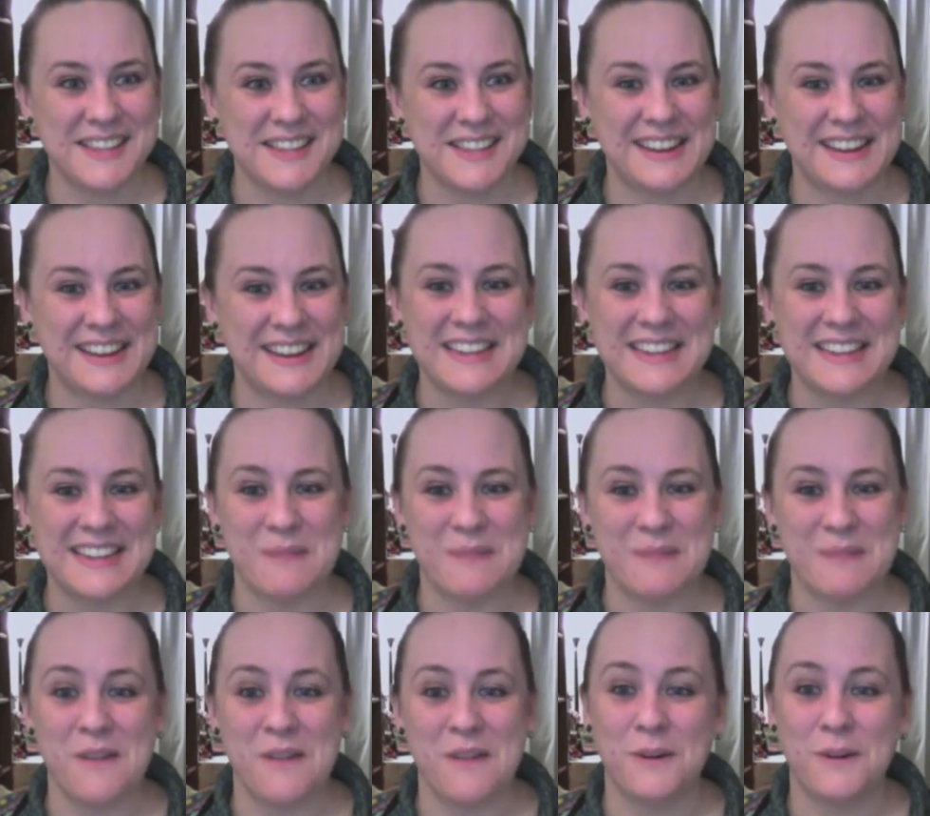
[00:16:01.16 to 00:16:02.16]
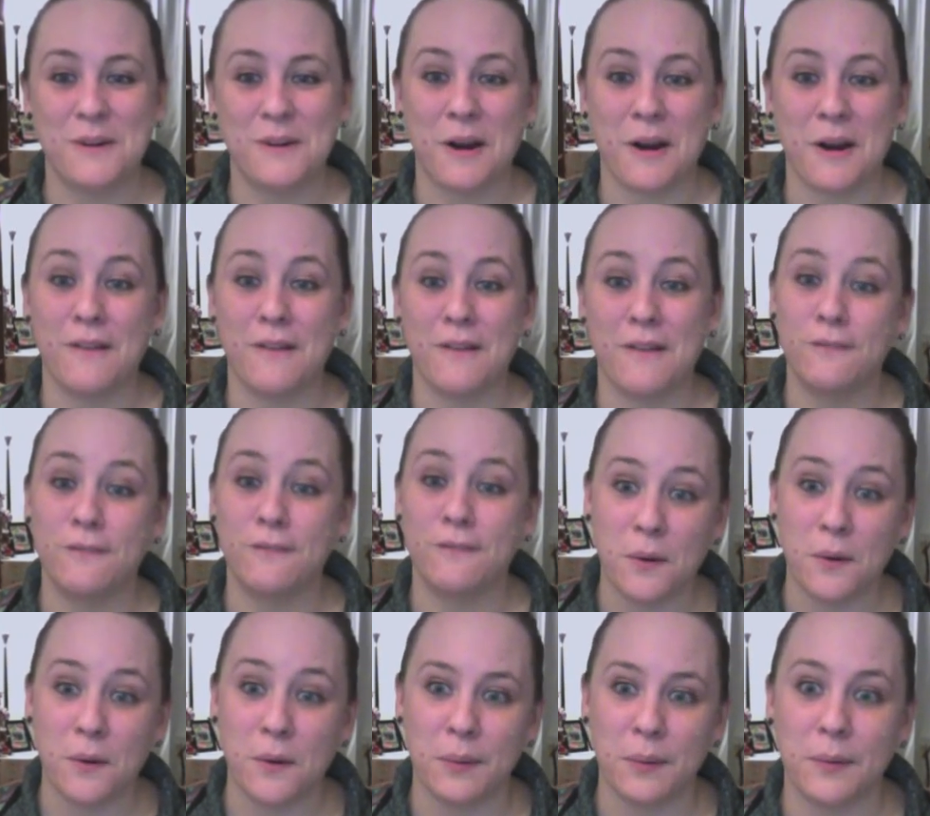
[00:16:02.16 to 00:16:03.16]
you again tomorrow for part
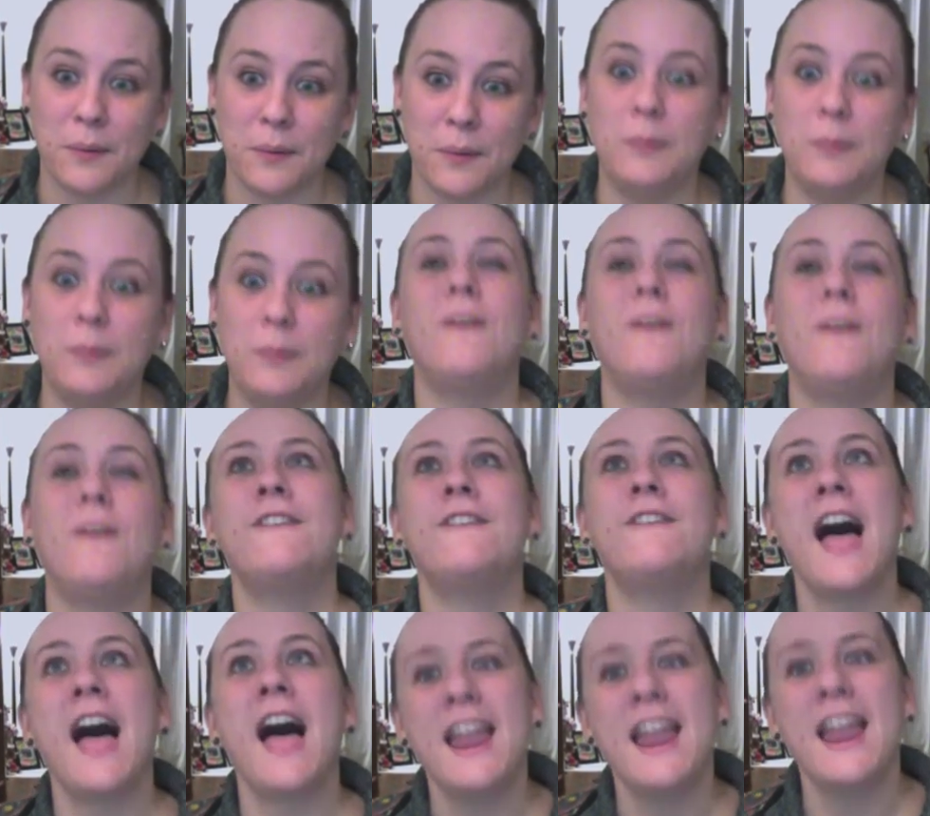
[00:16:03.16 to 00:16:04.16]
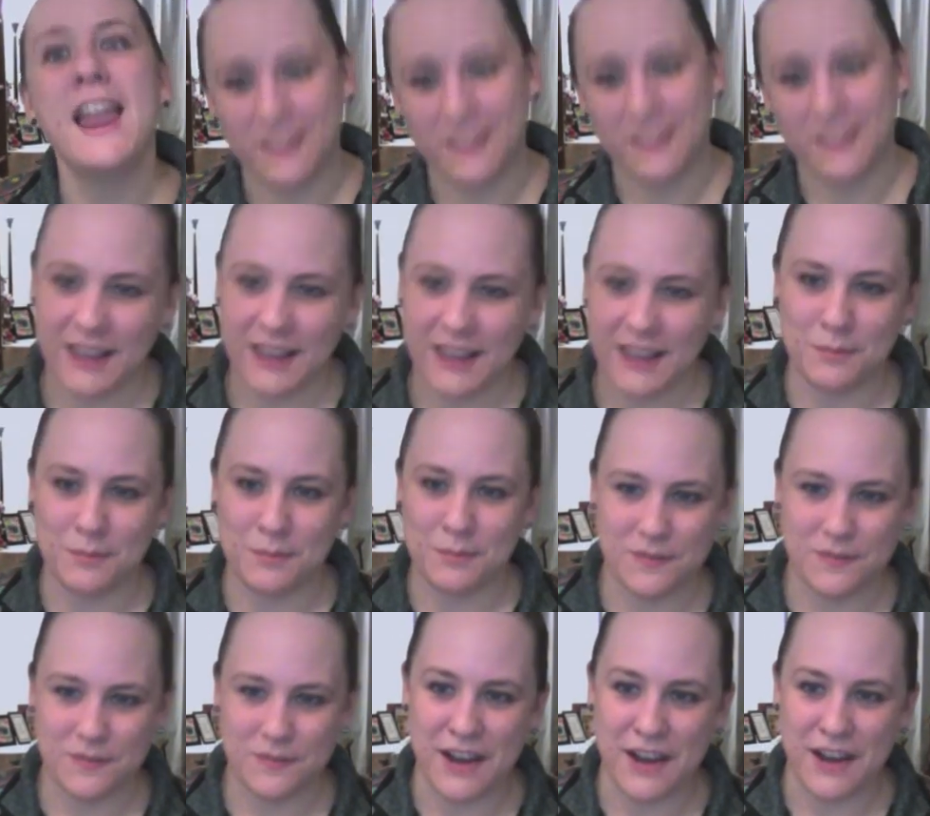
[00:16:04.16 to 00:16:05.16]
four, where we will finally
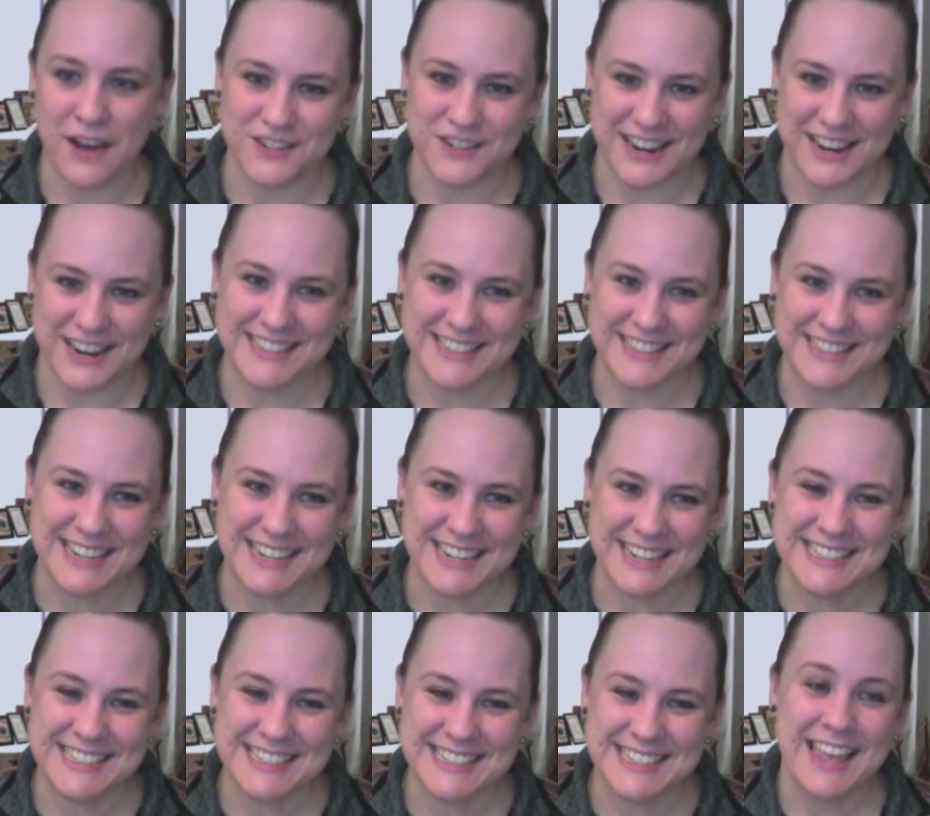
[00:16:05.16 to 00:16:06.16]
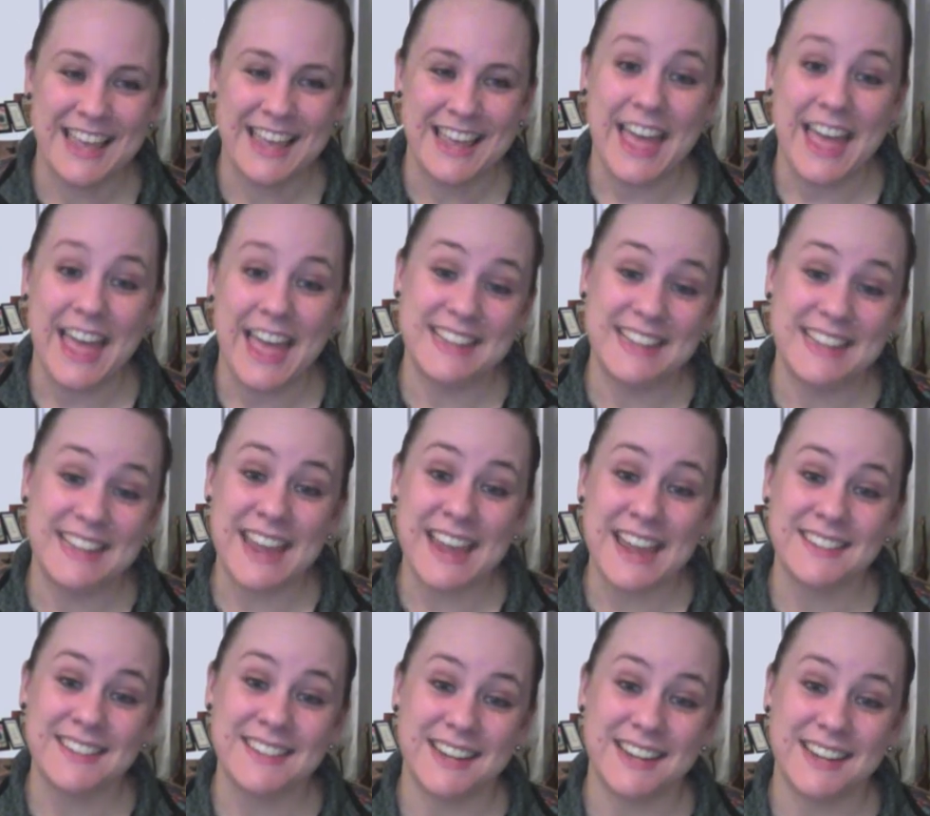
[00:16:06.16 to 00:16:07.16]
move out of Genesis and into
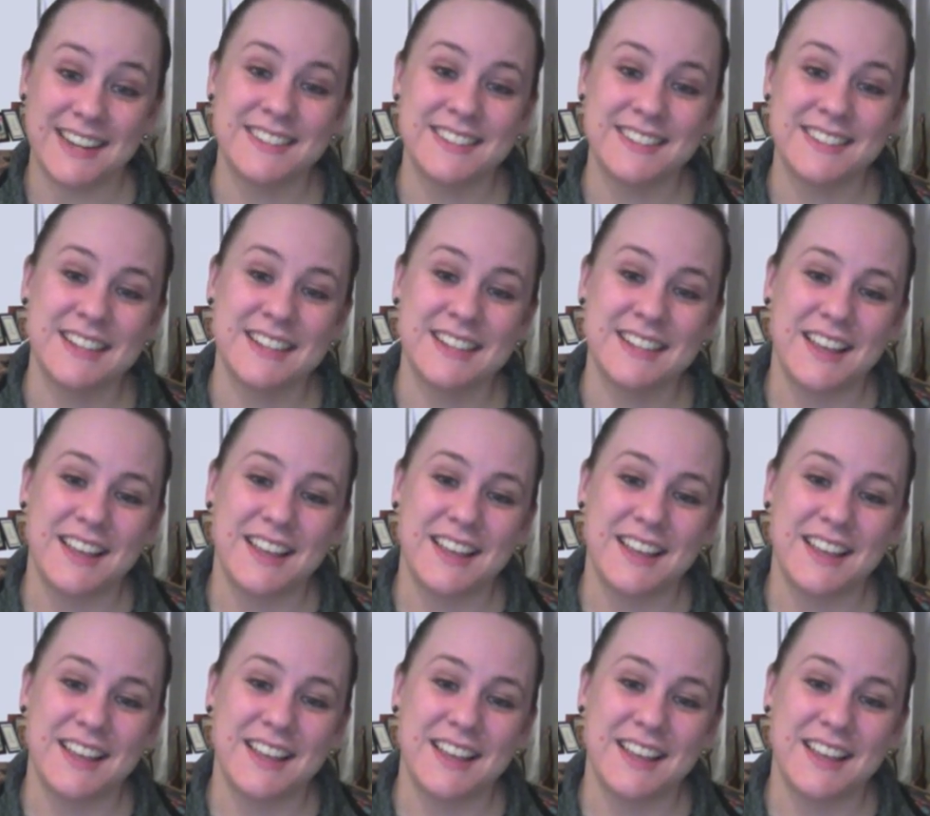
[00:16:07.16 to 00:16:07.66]
Exodus.